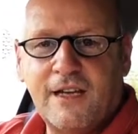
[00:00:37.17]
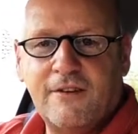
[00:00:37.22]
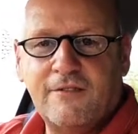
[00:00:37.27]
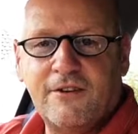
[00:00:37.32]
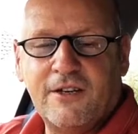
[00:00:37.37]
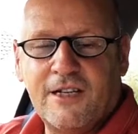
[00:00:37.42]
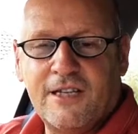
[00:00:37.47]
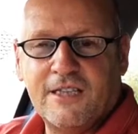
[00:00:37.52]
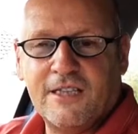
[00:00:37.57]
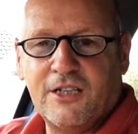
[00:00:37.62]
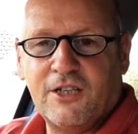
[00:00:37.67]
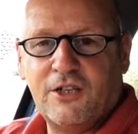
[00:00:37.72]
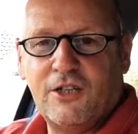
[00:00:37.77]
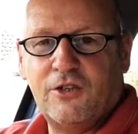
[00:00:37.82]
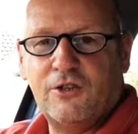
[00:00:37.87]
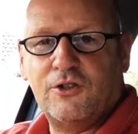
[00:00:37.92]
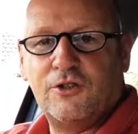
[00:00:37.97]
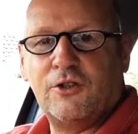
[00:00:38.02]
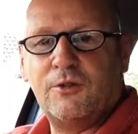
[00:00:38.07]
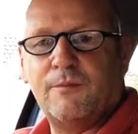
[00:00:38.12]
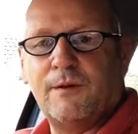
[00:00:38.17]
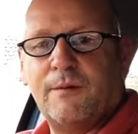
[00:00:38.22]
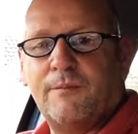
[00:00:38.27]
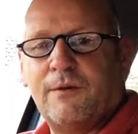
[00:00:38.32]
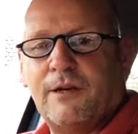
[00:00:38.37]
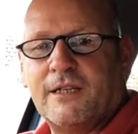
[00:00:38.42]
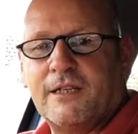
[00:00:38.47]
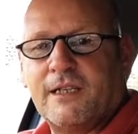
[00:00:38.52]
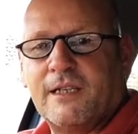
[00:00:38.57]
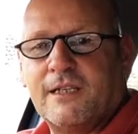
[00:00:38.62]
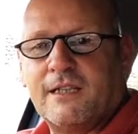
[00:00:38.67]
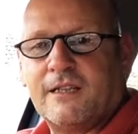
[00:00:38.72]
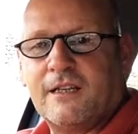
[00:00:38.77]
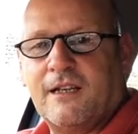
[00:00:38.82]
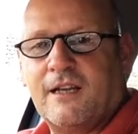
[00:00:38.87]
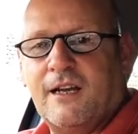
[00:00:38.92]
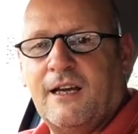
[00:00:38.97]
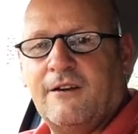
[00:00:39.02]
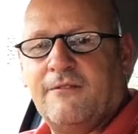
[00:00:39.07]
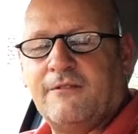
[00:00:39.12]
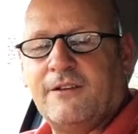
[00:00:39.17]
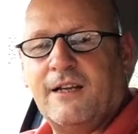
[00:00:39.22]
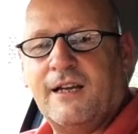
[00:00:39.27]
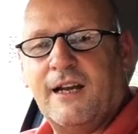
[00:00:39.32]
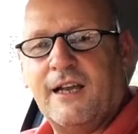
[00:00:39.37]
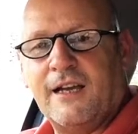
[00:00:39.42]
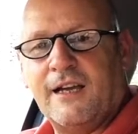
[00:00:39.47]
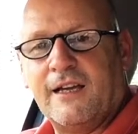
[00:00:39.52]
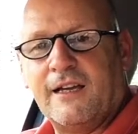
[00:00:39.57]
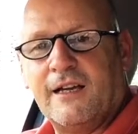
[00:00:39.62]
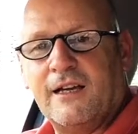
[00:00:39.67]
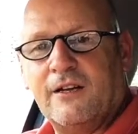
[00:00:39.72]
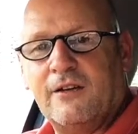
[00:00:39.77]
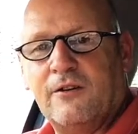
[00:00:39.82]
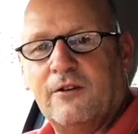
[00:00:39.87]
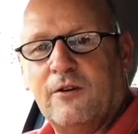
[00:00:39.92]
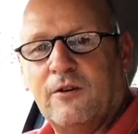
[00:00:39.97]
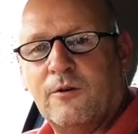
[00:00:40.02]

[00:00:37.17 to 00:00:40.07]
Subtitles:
lever is in neutral by pressing it to the left and letting go,